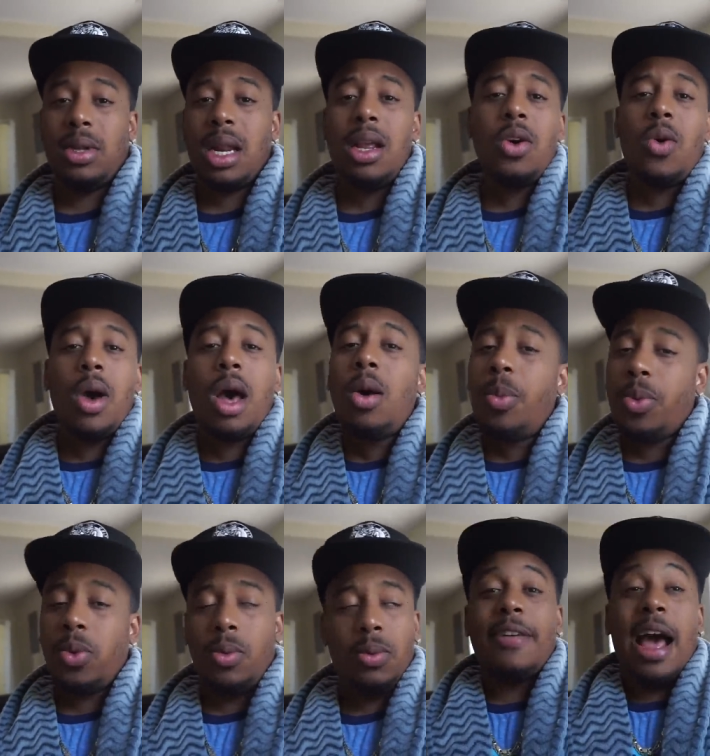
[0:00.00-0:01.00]
That ain't gonna help
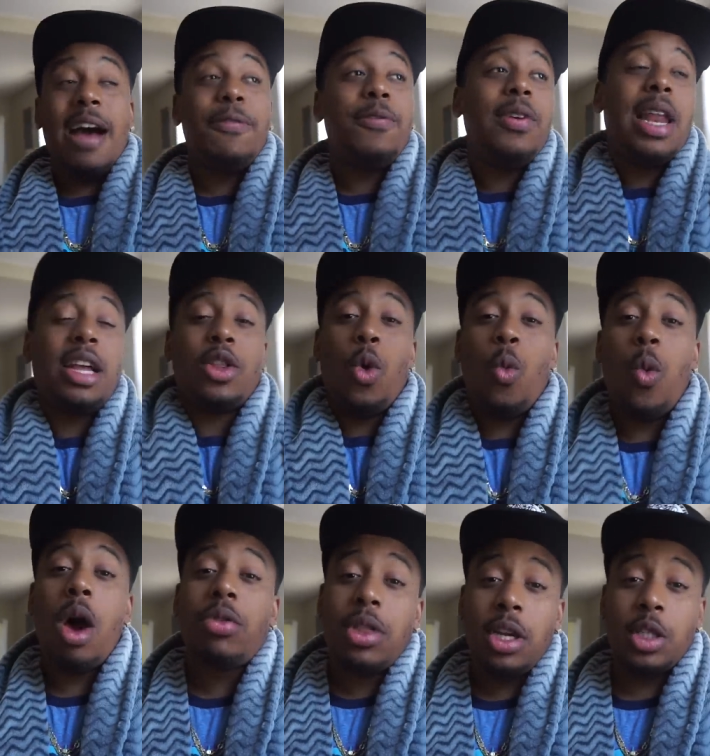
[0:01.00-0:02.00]
you. I feel like the
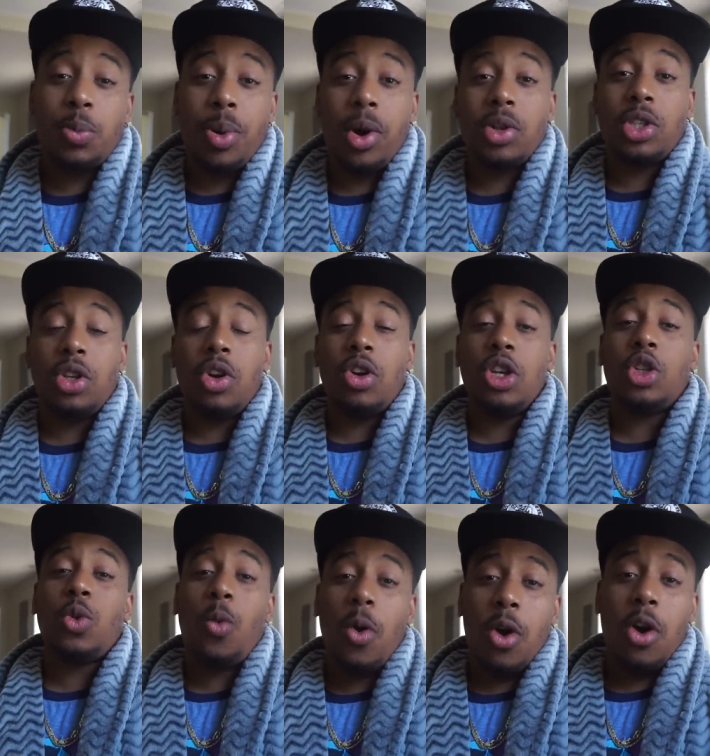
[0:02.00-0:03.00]
wealthiest person on
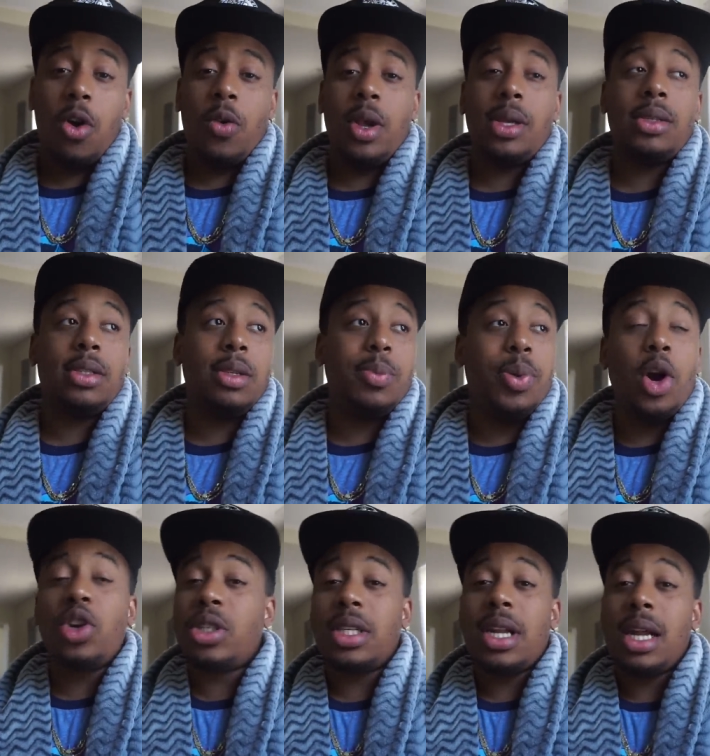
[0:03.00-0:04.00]
this world is the
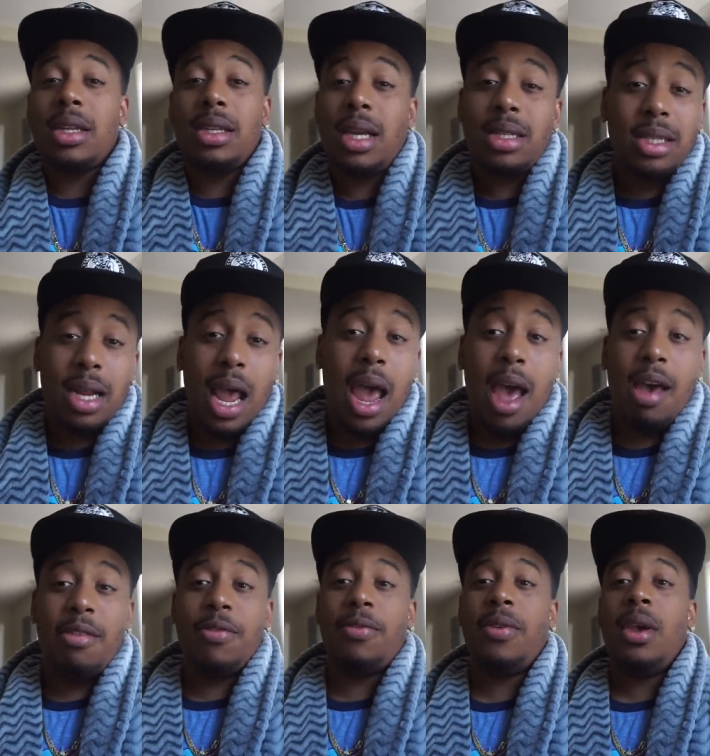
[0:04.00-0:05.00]
person that doesn't
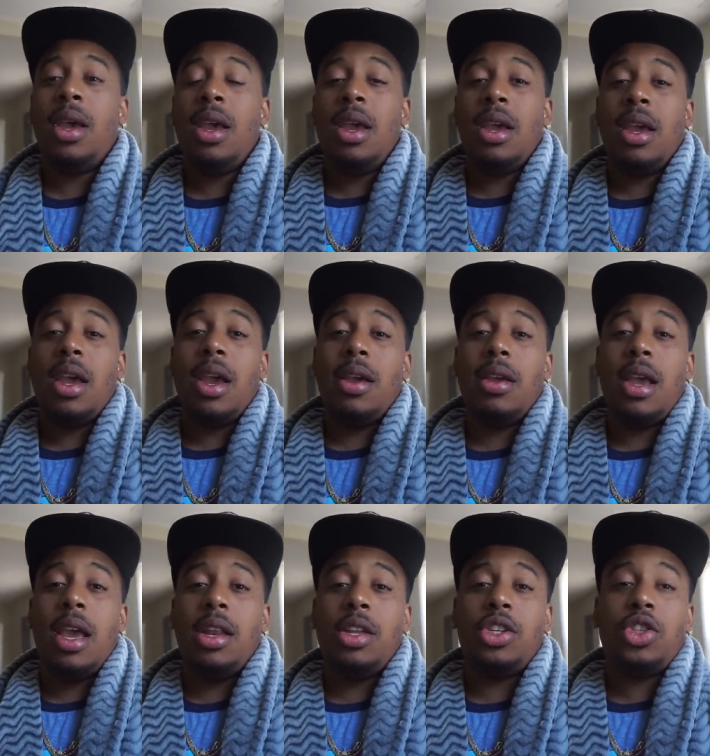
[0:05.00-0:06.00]
have
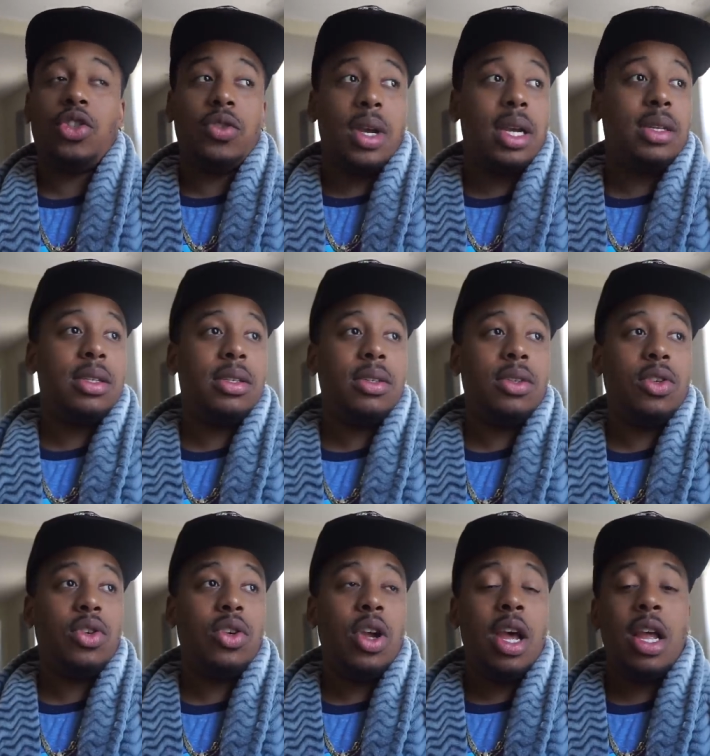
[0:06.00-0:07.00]
any stress.
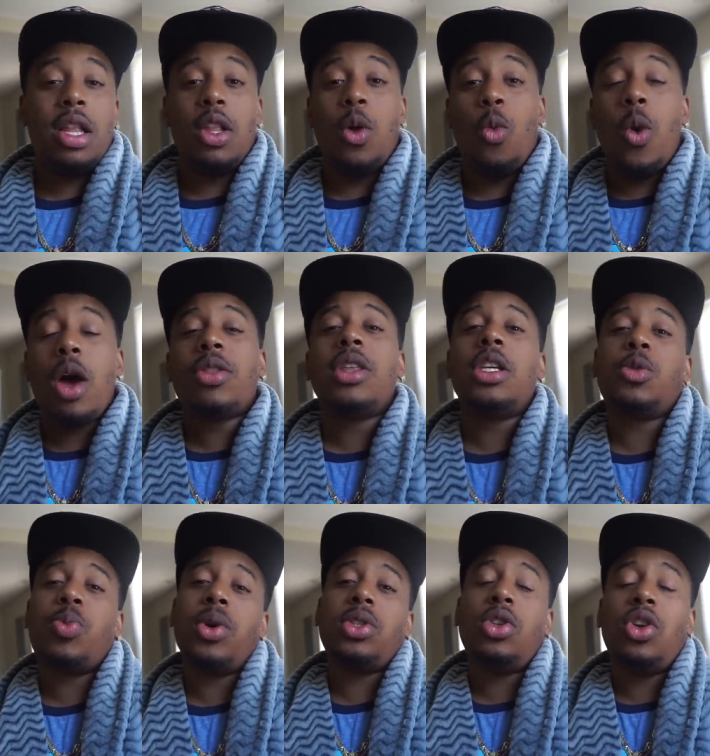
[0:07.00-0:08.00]
The
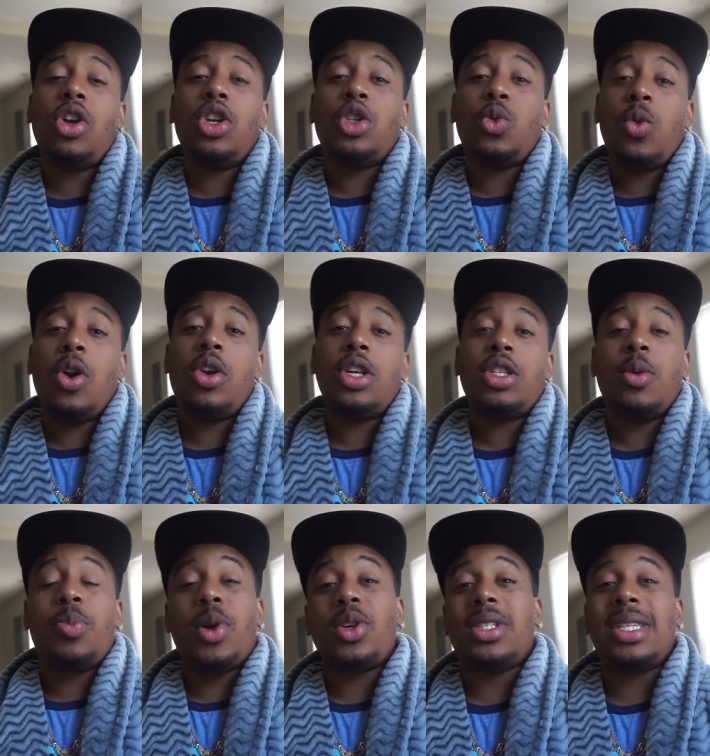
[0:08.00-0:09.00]
wealthiest person on this world is
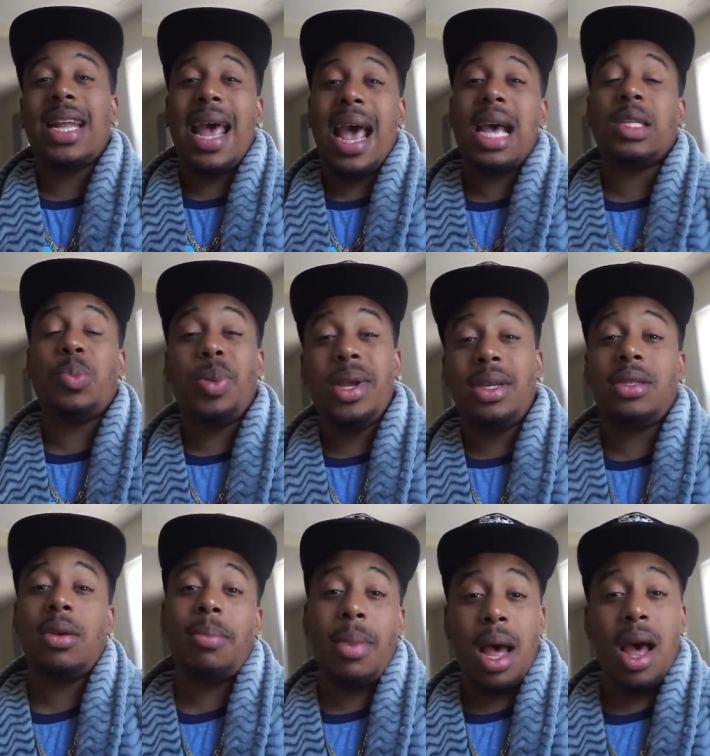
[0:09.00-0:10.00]
the person that has
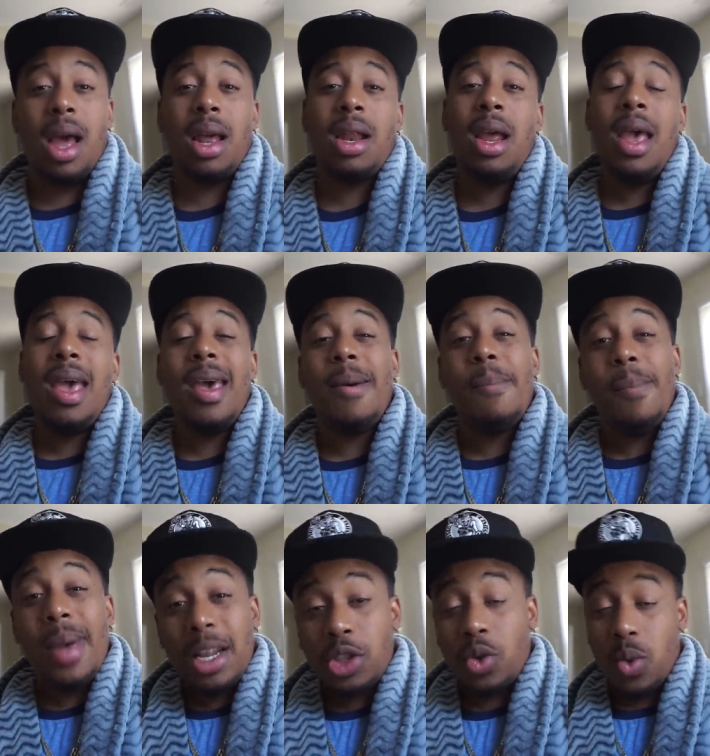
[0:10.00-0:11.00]
peace of mind and
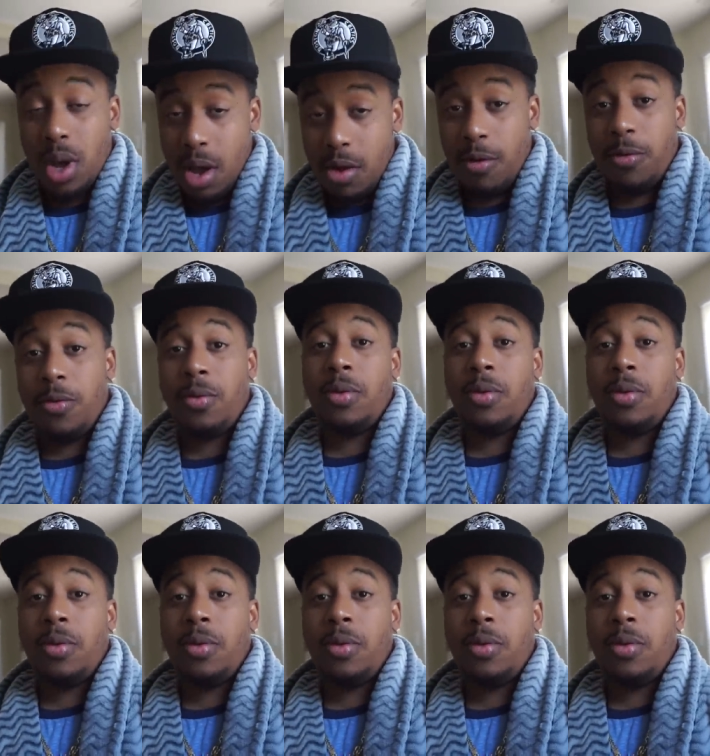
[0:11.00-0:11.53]
mental health.